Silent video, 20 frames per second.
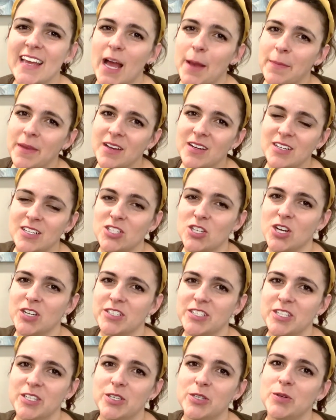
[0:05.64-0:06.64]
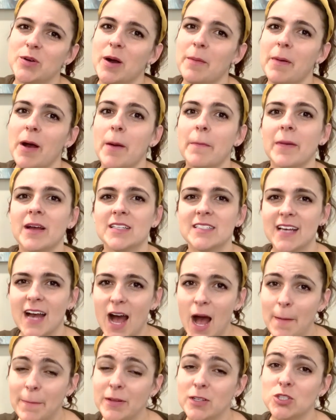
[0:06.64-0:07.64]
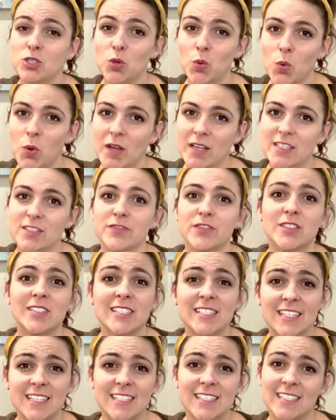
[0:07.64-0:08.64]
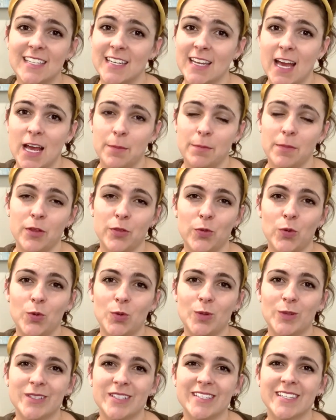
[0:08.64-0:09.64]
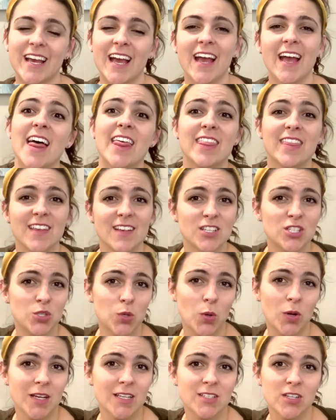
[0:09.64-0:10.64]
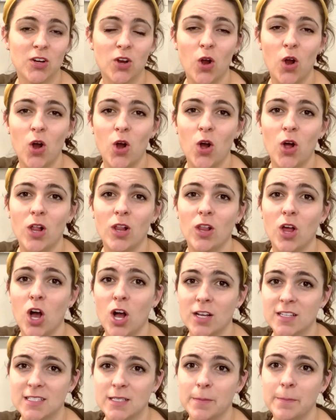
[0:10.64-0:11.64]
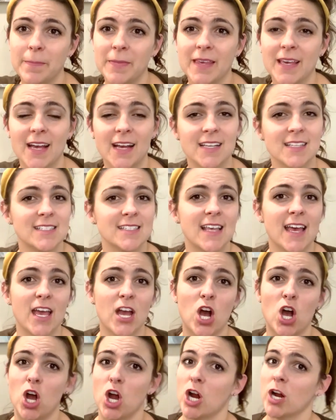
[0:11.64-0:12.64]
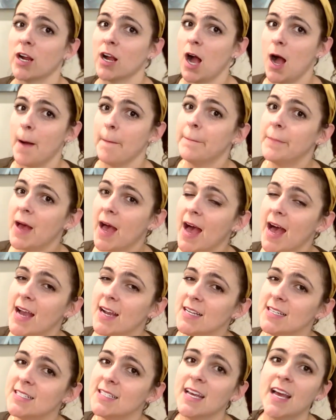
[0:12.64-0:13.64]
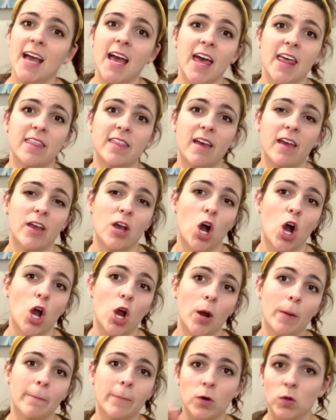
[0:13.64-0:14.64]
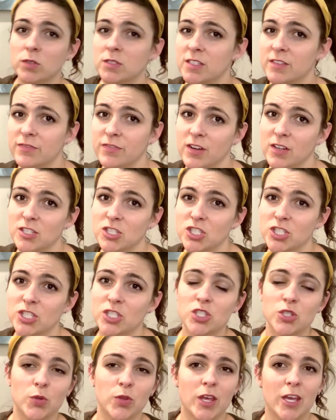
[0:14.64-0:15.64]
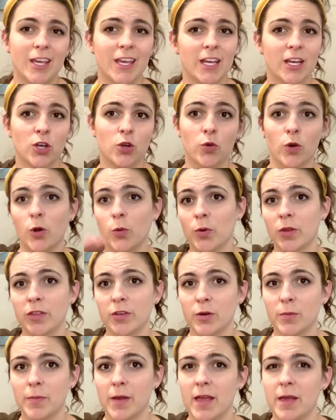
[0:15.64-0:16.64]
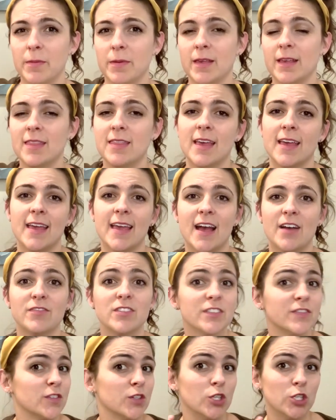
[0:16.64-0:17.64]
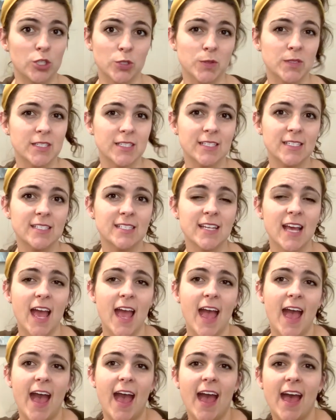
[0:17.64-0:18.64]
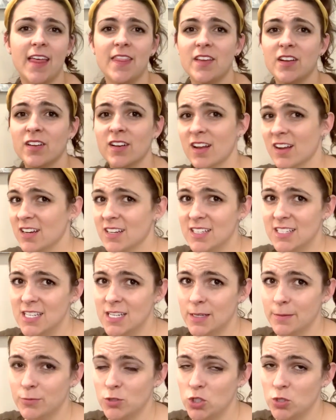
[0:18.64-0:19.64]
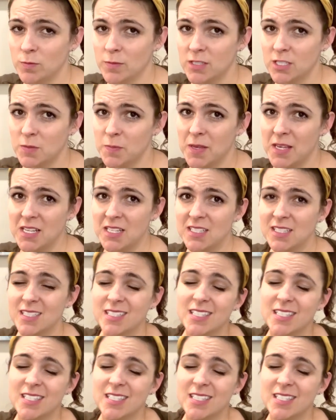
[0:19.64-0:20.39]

I'm here to talk to you about my top toys for 6 to 9 month olds. These toys are all awesome because they are compact, they are multifunction so they can grow with your baby, they have different uses, and they're not going to take up too much space.